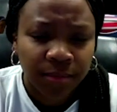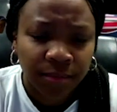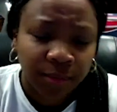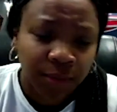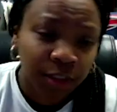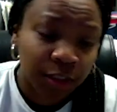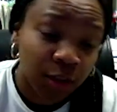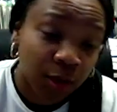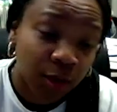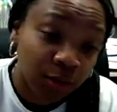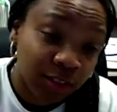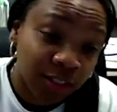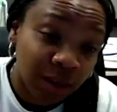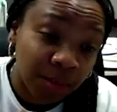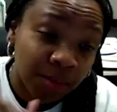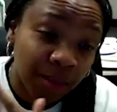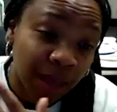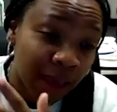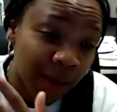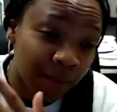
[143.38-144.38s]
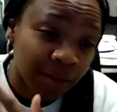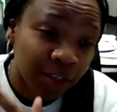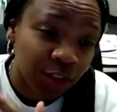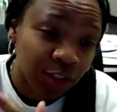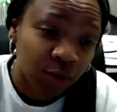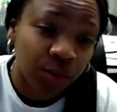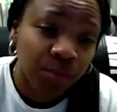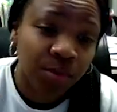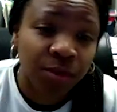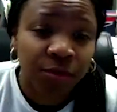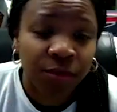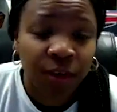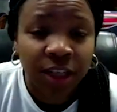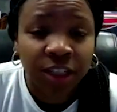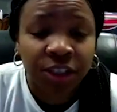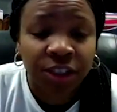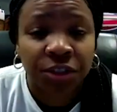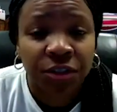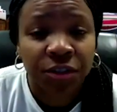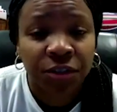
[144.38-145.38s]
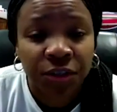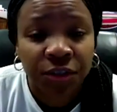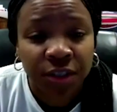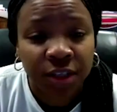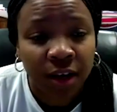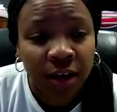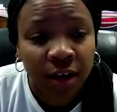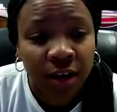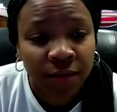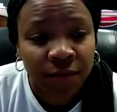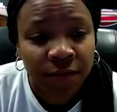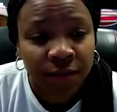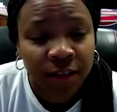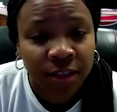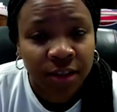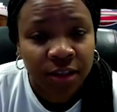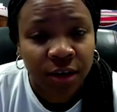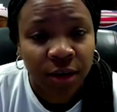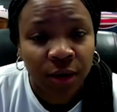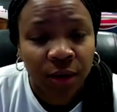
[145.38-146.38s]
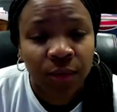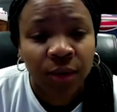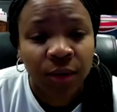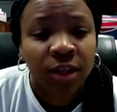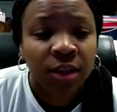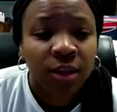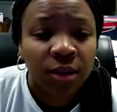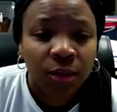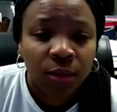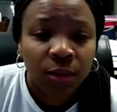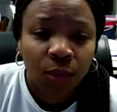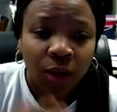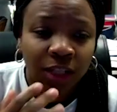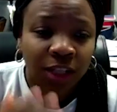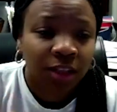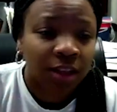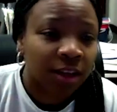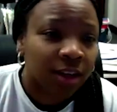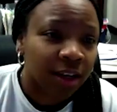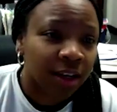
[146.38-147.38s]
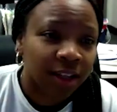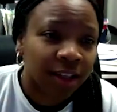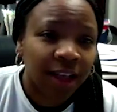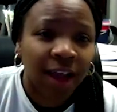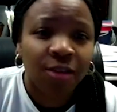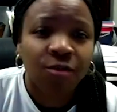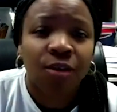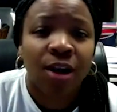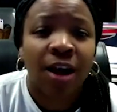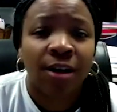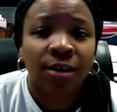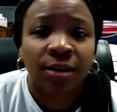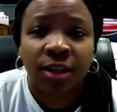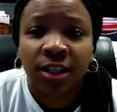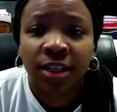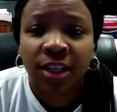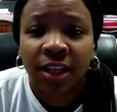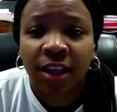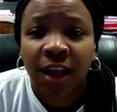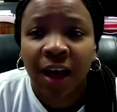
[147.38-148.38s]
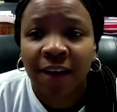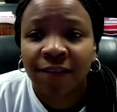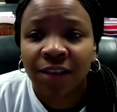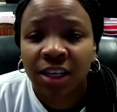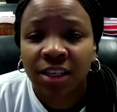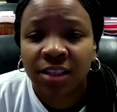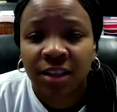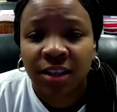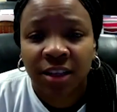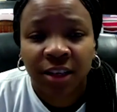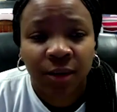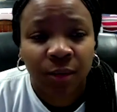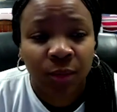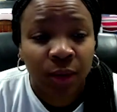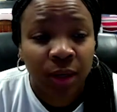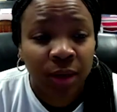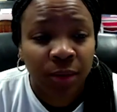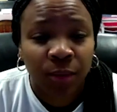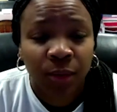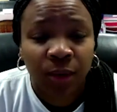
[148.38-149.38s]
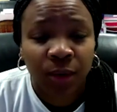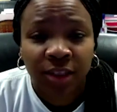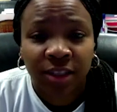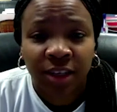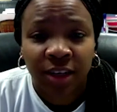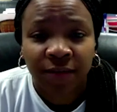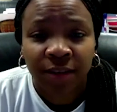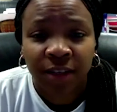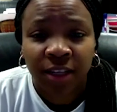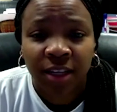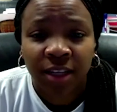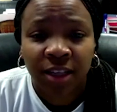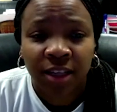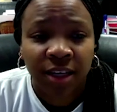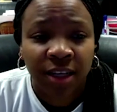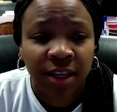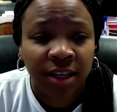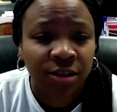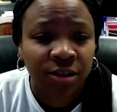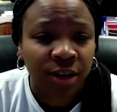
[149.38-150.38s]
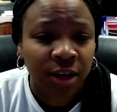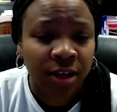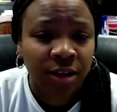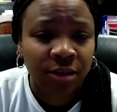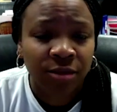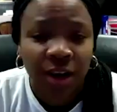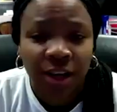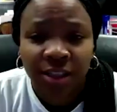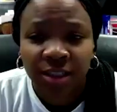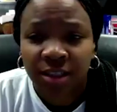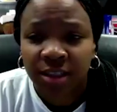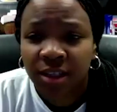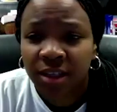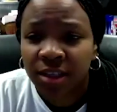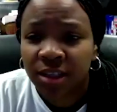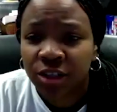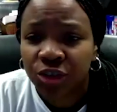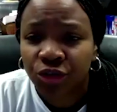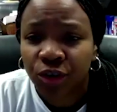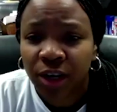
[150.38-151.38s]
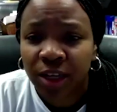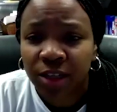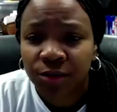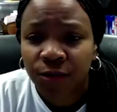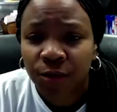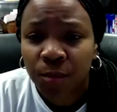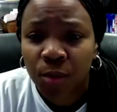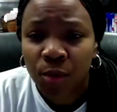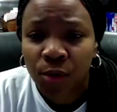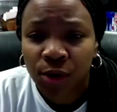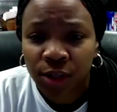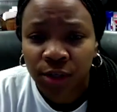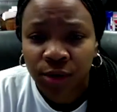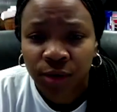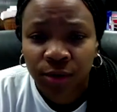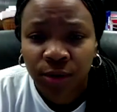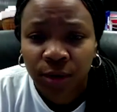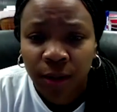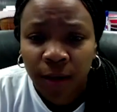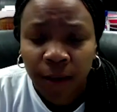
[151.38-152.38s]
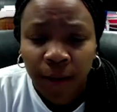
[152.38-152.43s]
you know, some amateur professional stuff. And so want to look at that route. And then obviously we're definitely interested in the transfer portal,